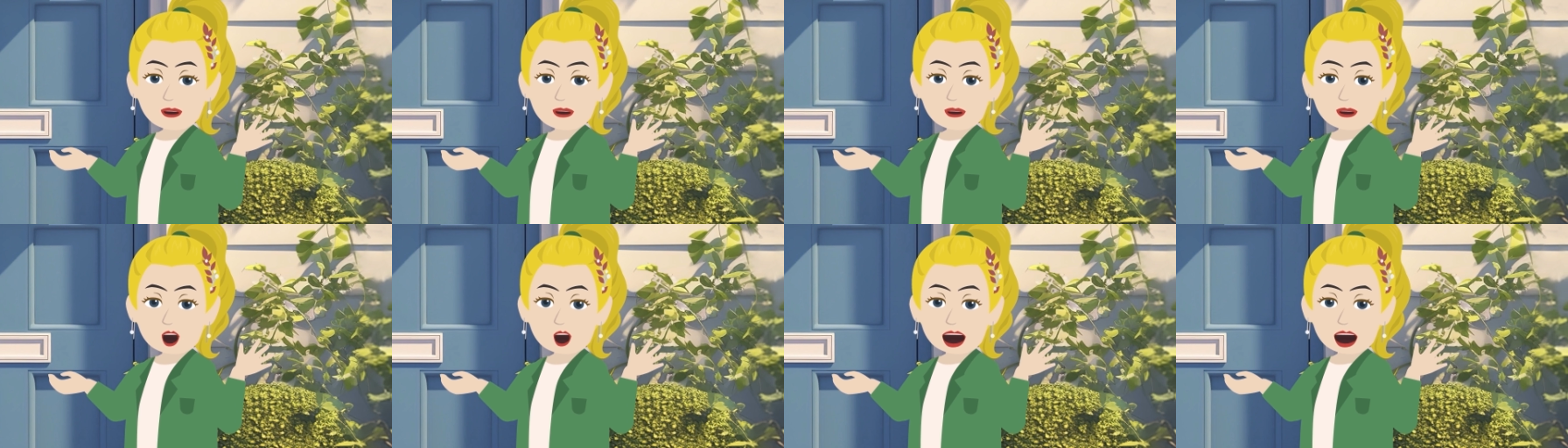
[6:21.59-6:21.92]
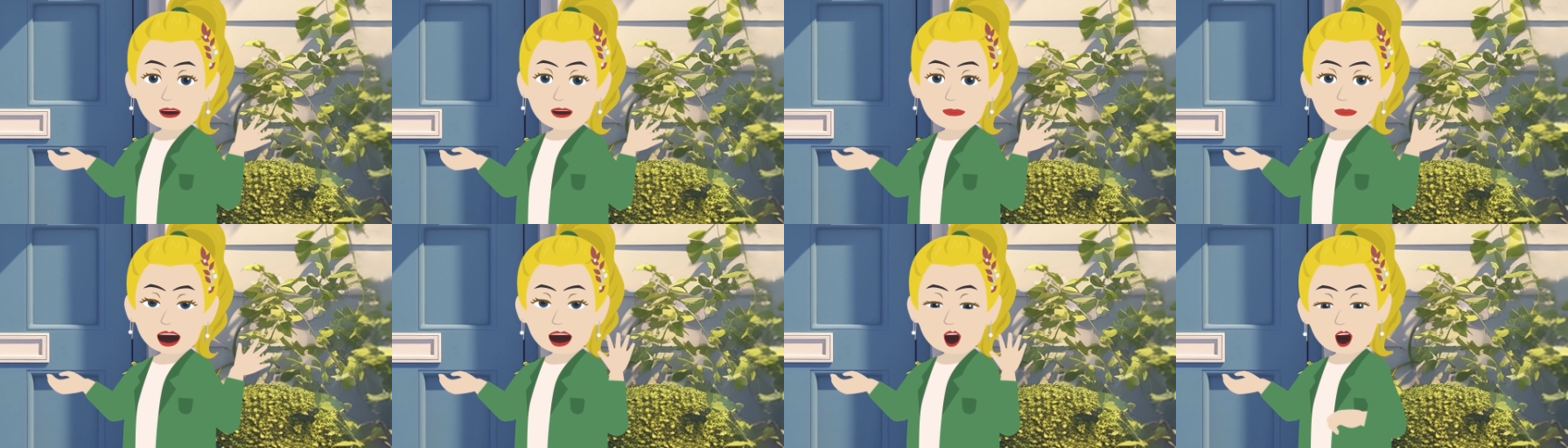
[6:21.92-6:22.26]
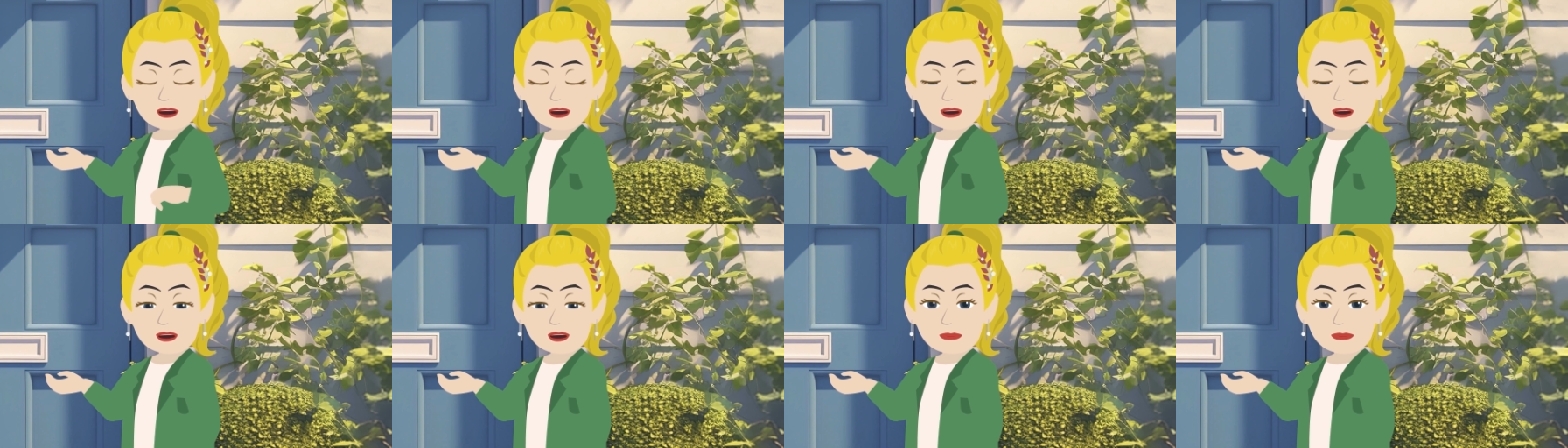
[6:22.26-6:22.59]
You
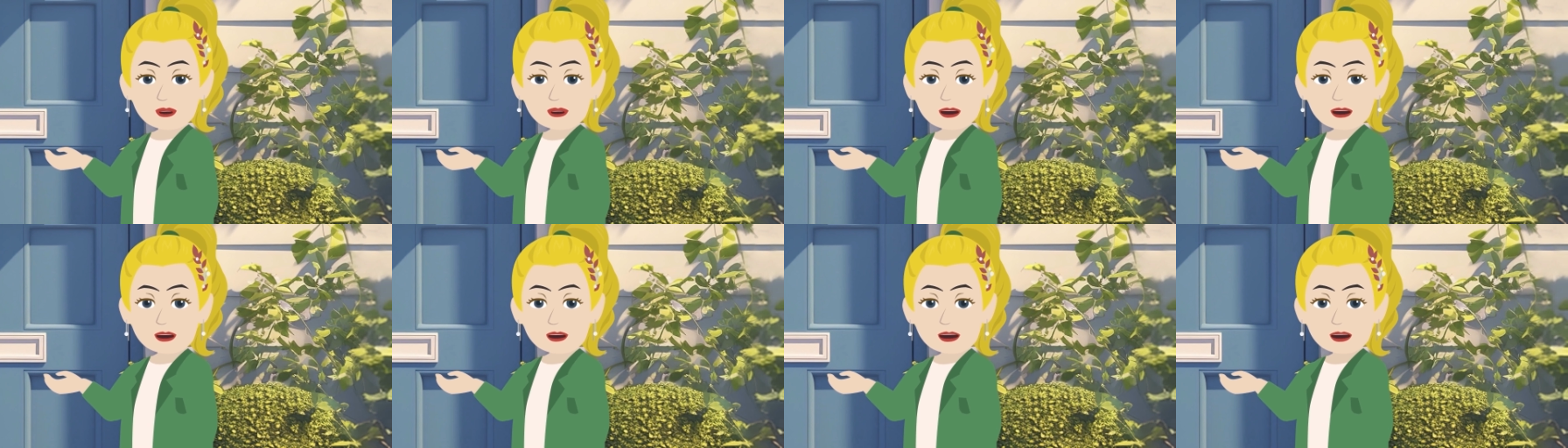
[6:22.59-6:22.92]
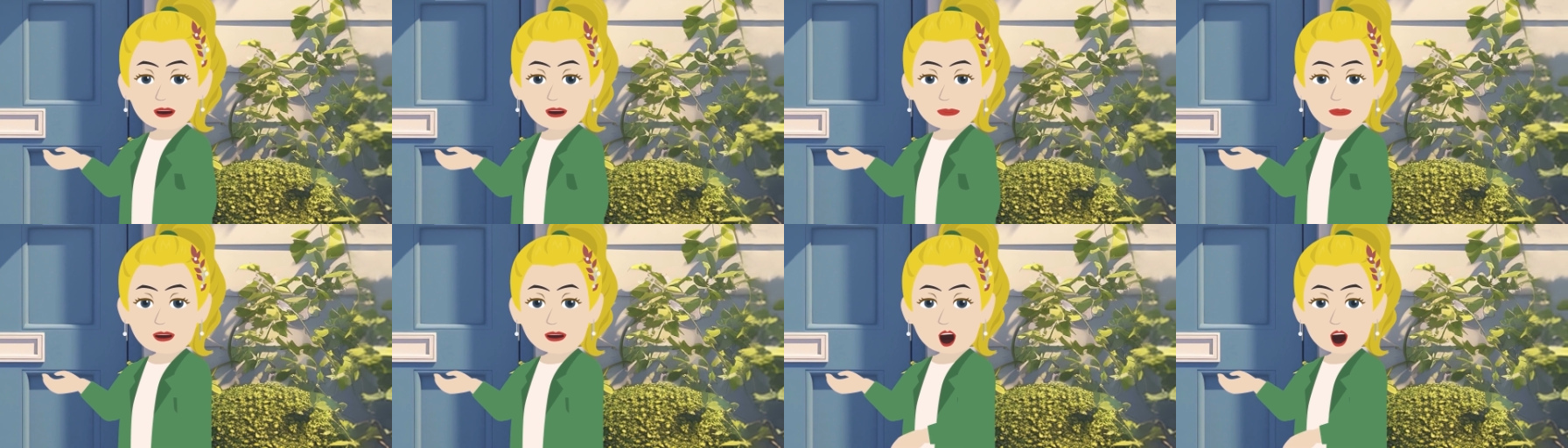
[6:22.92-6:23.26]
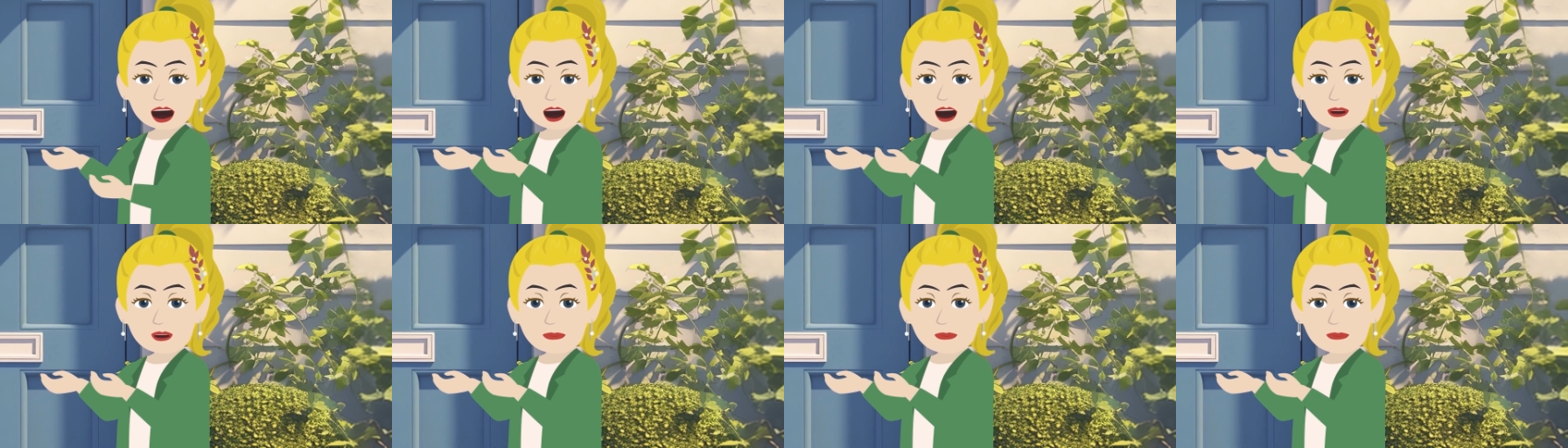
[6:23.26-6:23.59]
said,
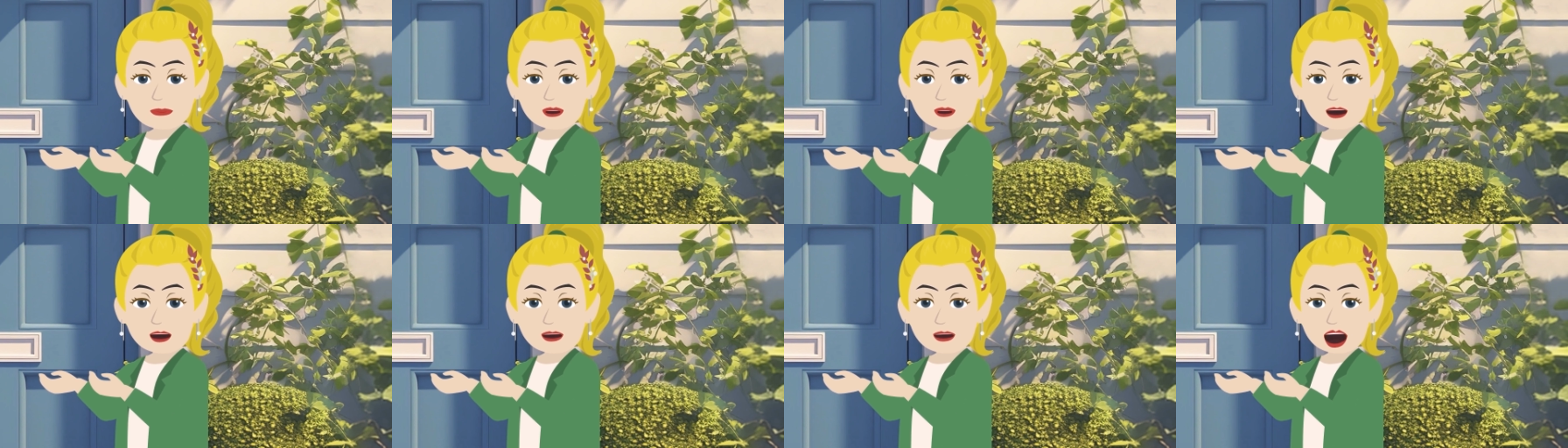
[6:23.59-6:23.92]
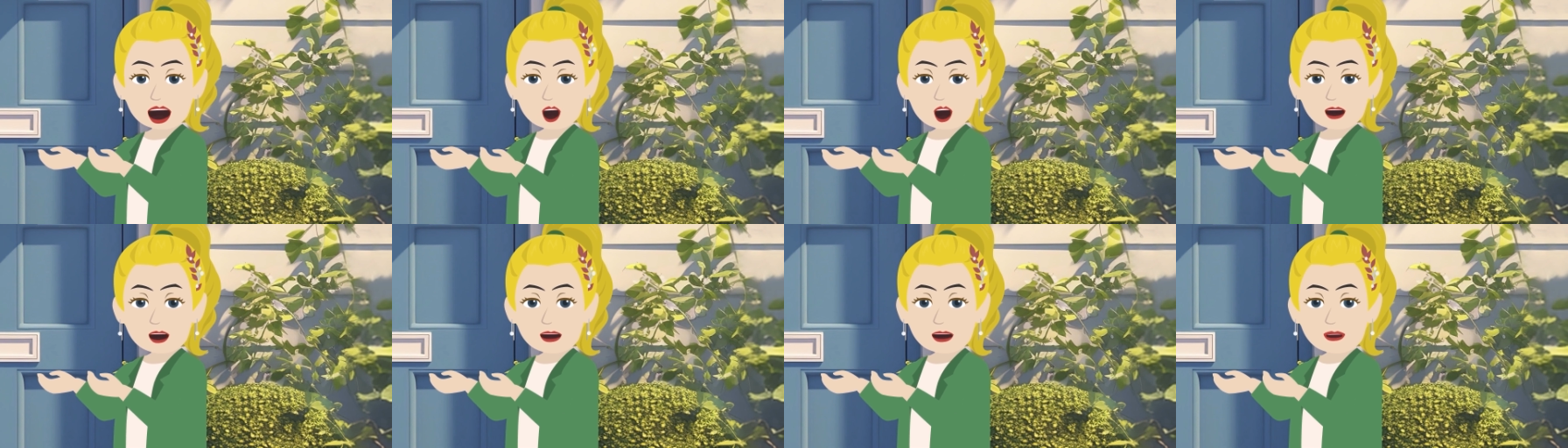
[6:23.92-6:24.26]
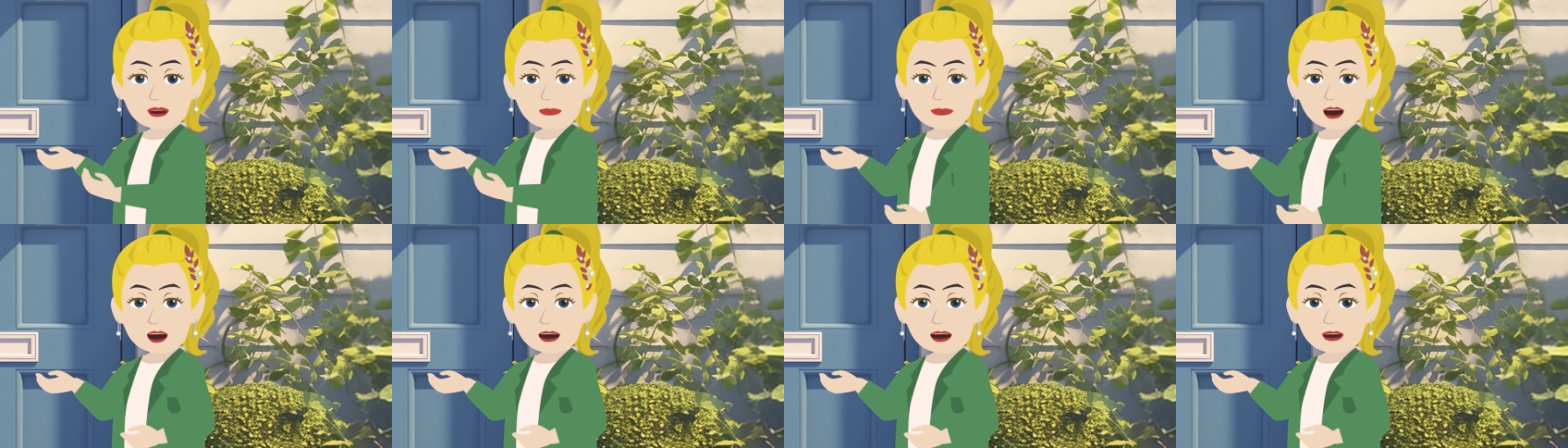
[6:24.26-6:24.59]
what a wonderful
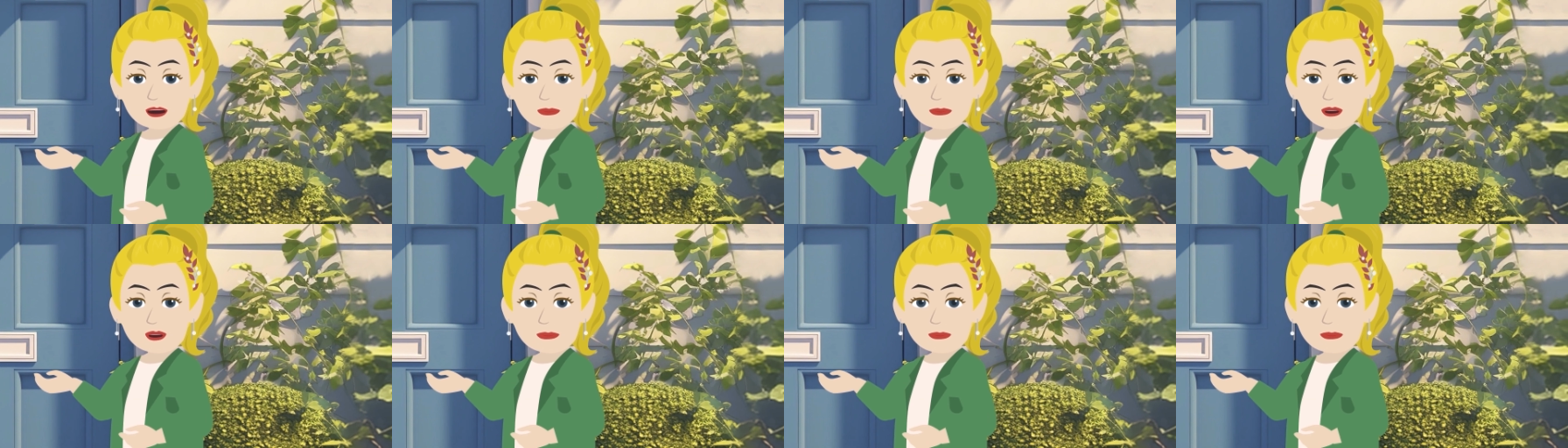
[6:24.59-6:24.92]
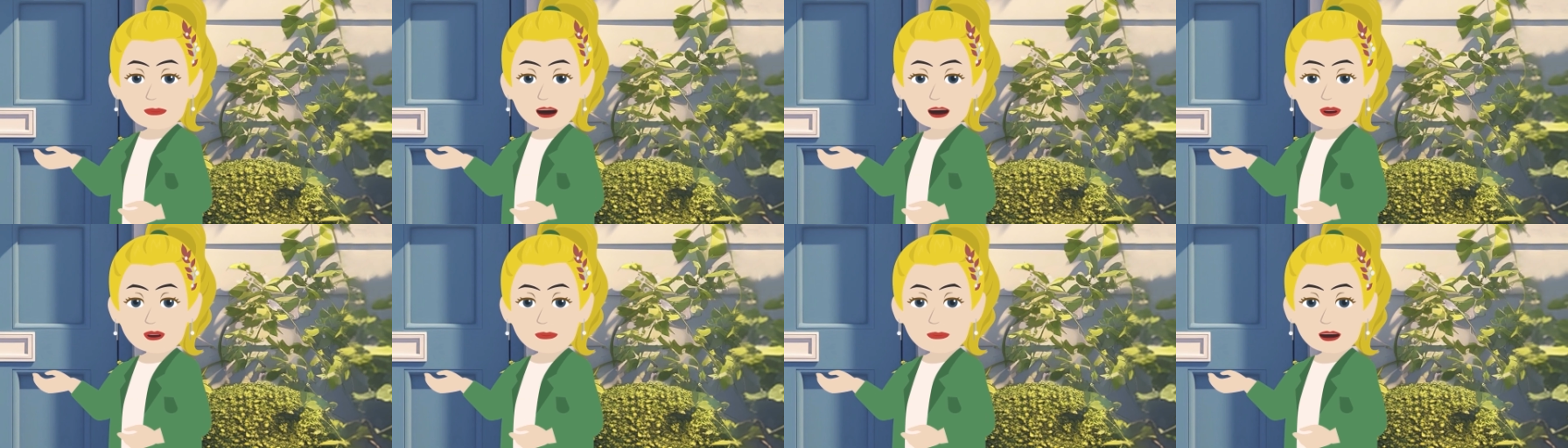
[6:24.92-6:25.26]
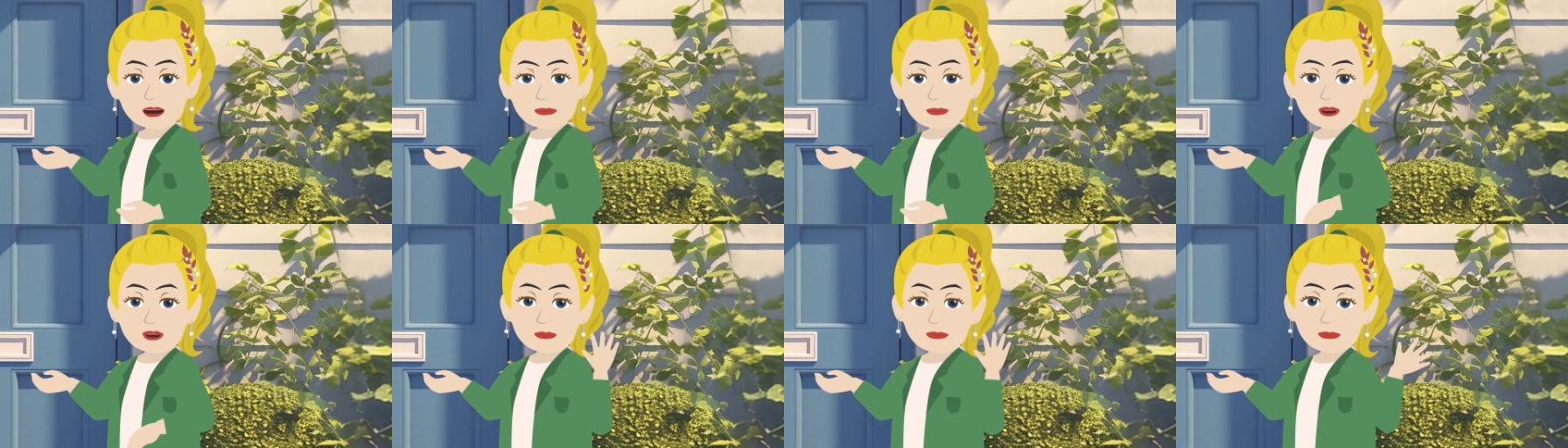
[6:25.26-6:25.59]
time to be physically
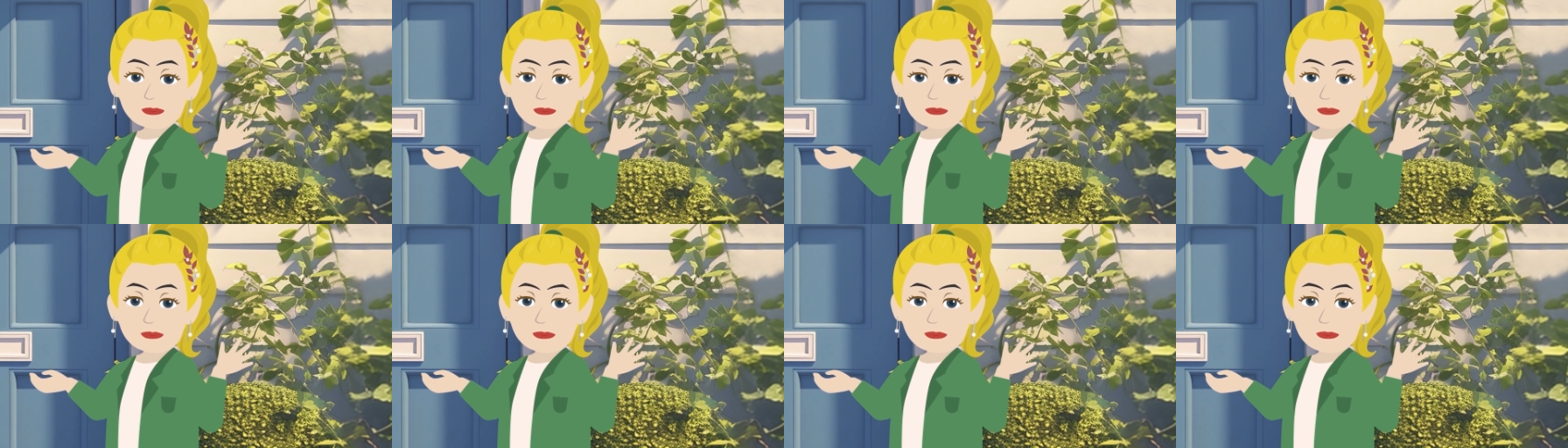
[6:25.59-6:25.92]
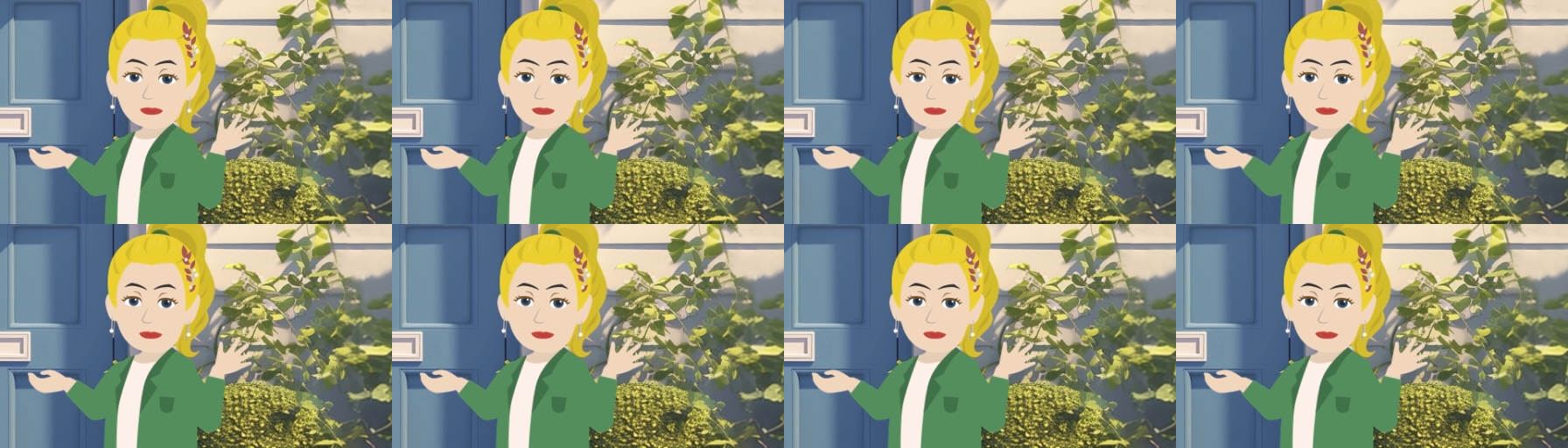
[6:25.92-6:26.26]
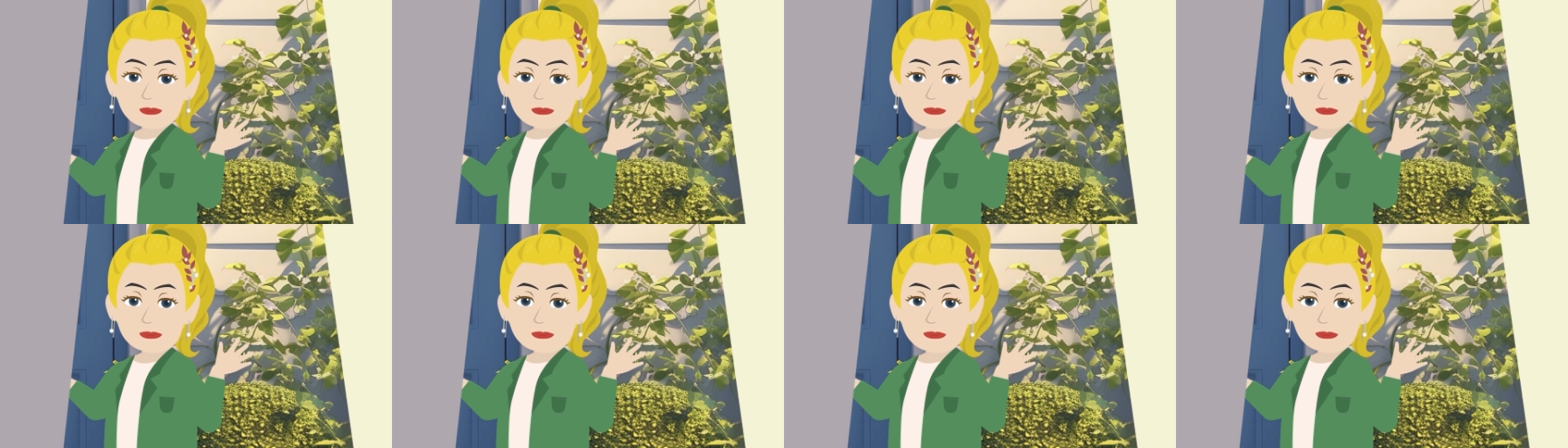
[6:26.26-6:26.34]
focused here.